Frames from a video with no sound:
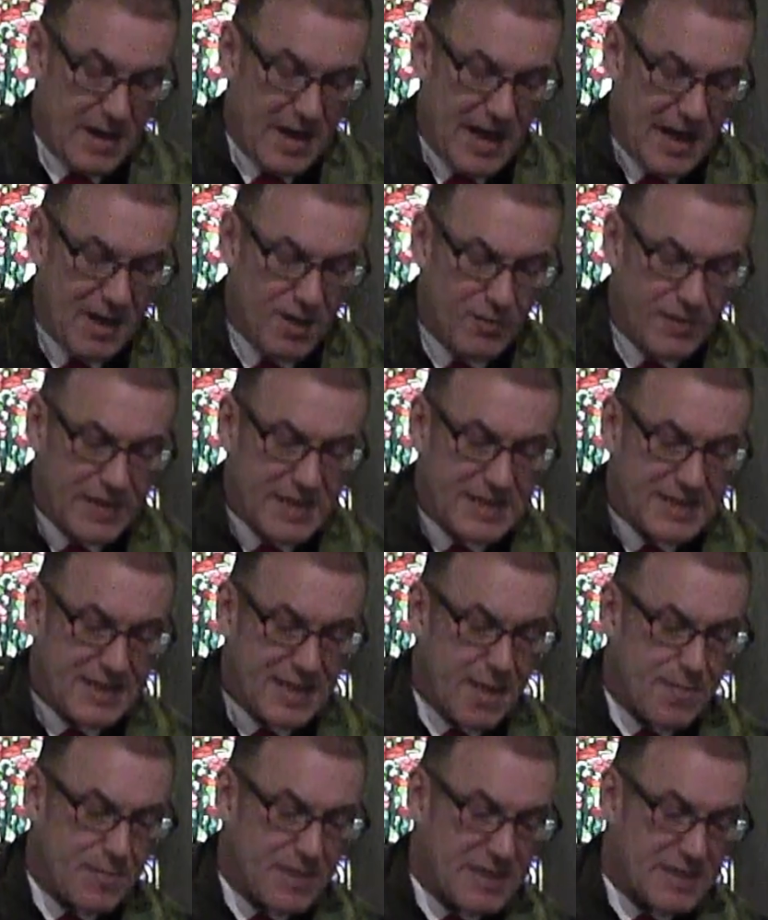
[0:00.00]
A healthy
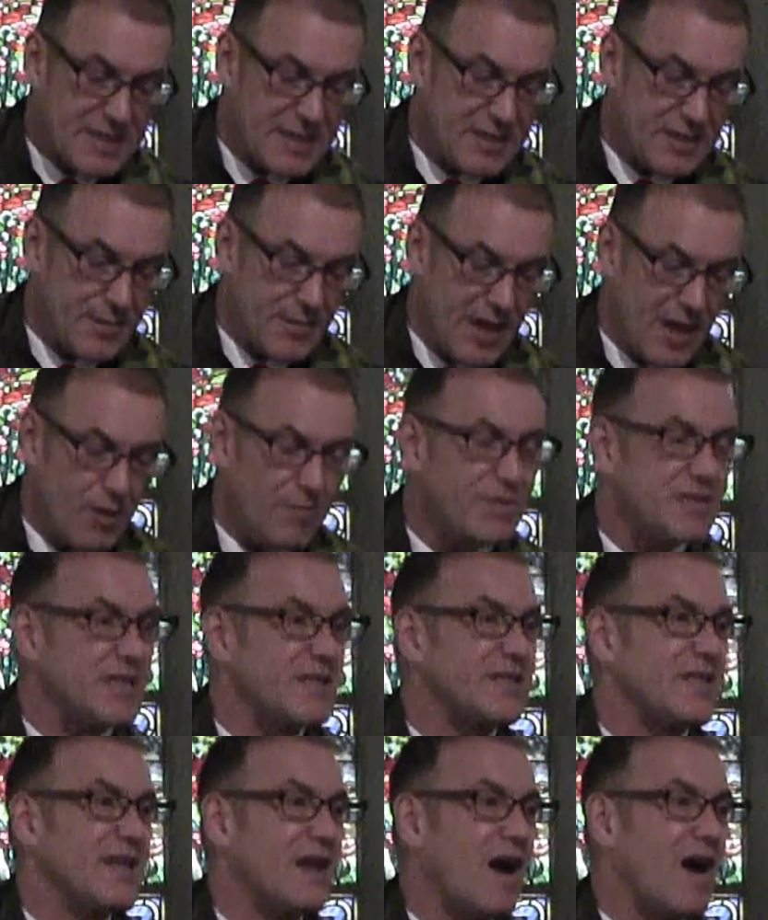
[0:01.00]
skepticism helps
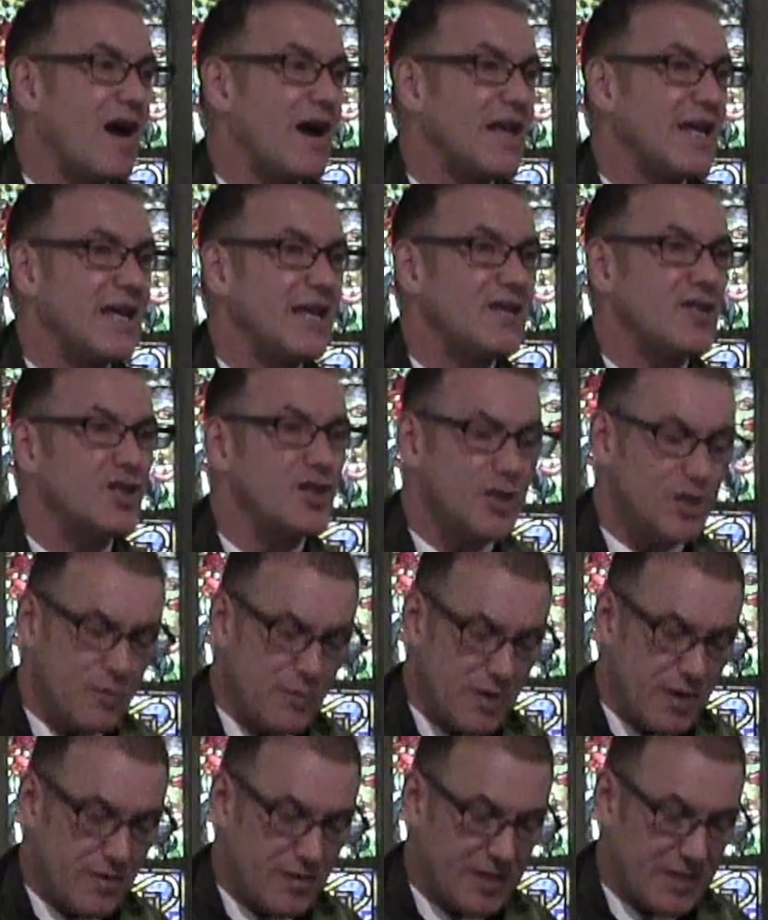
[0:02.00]
us guard against
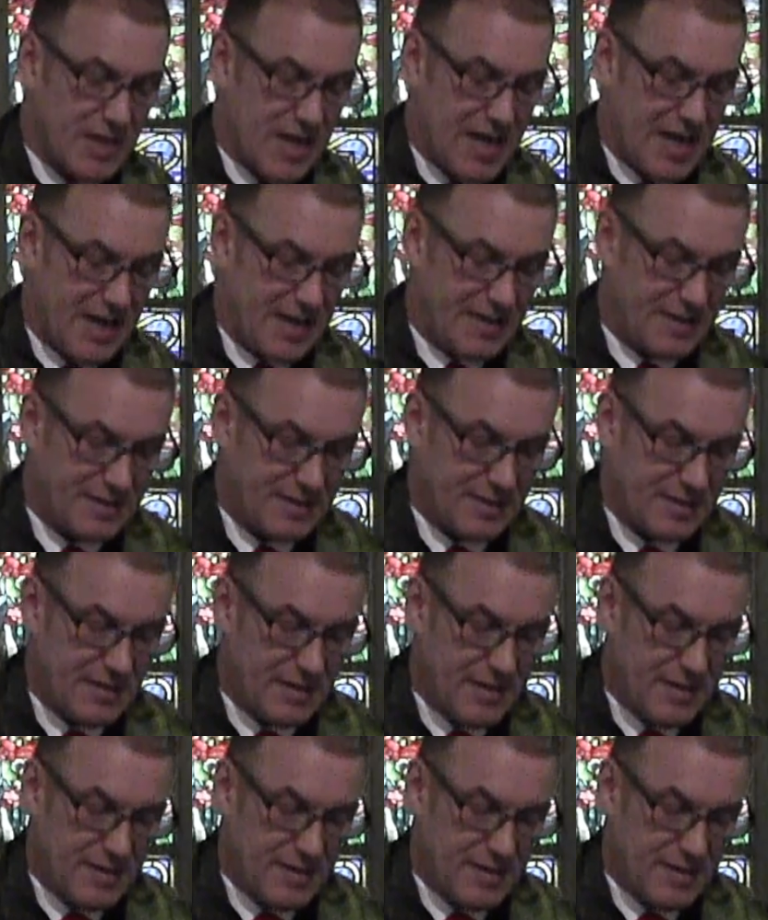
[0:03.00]
pseudoscience,